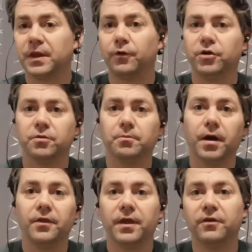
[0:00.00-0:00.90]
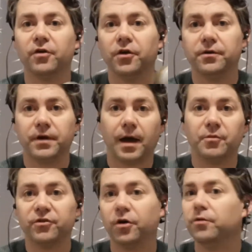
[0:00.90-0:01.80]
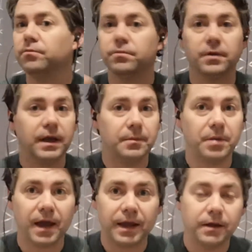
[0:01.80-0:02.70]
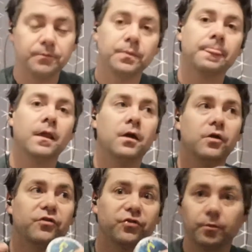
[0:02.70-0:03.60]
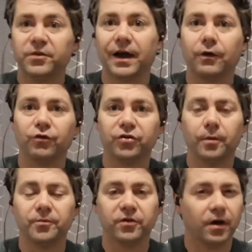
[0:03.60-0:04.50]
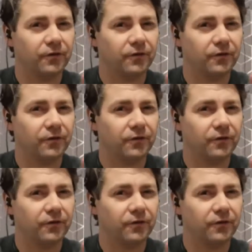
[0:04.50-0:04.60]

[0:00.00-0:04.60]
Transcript: Now you can buy these on Amazon, eBay, some tackle shops.